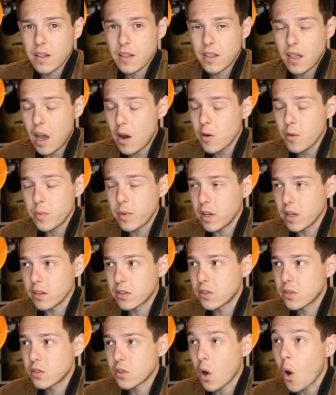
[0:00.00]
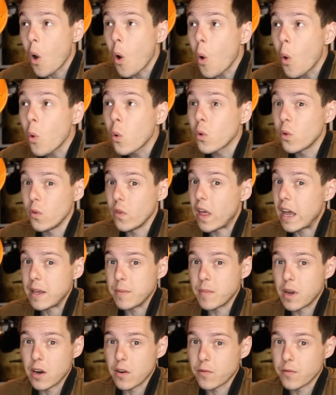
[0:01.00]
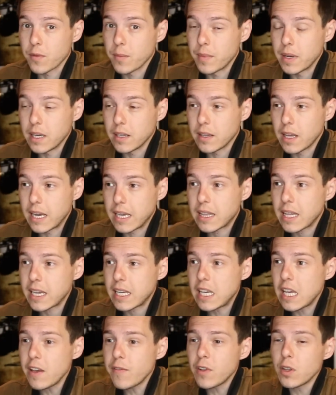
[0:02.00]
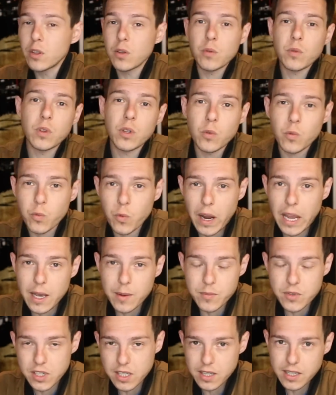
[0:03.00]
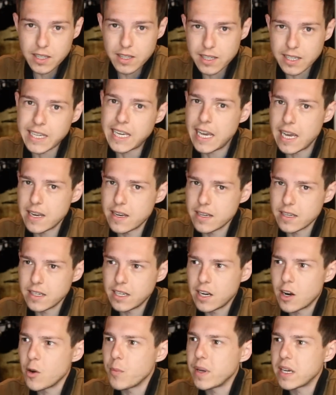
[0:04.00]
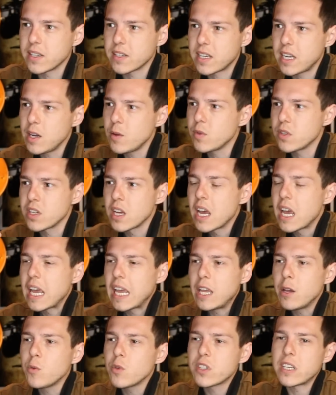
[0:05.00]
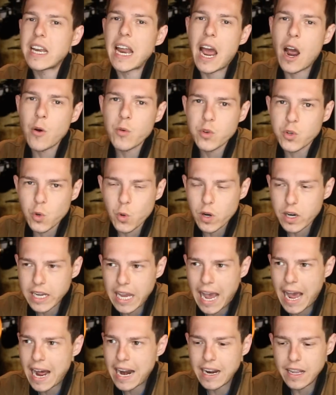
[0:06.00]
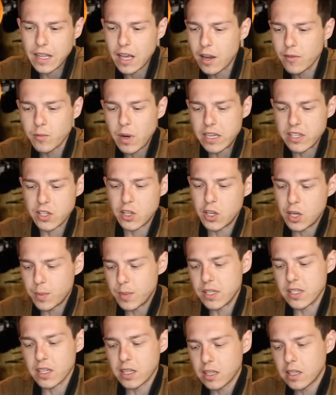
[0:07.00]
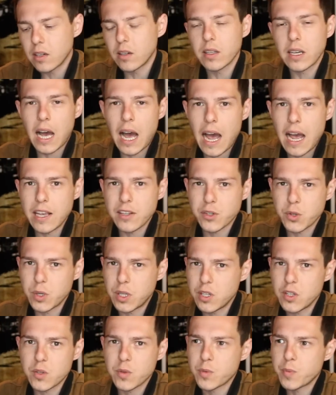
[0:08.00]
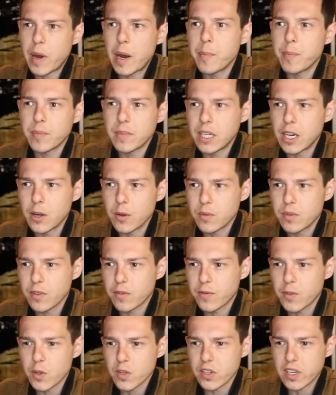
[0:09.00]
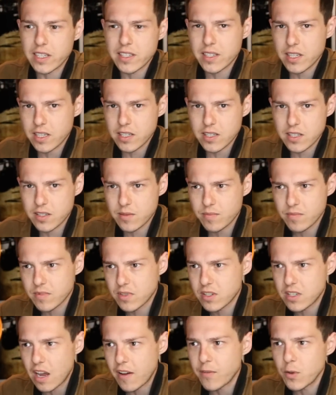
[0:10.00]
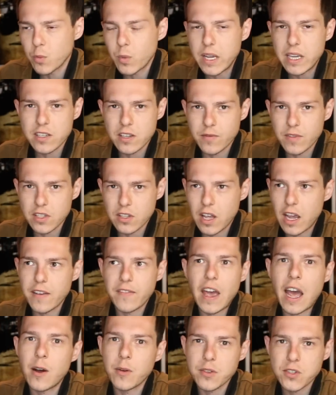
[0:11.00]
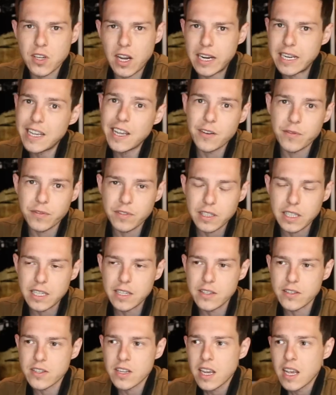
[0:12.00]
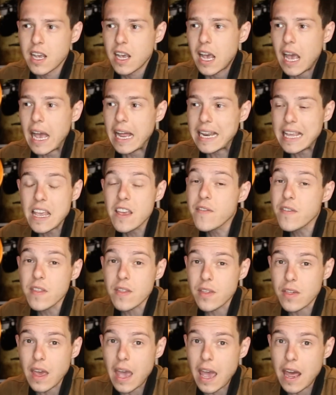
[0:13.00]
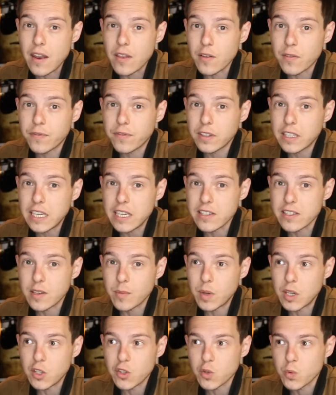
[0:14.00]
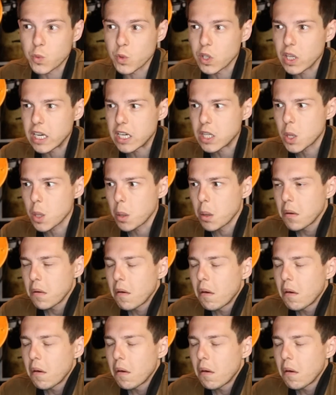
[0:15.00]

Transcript: That would be a total nightmare for me. Like like even little Ramsey, the, the kitten, you know, because he was he was an outdoor cat. I, I, rescued him as a little guy, so he's spent you know the first like six seven weeks of his life outside. He had fleas, and even then, the fleas to me just were like,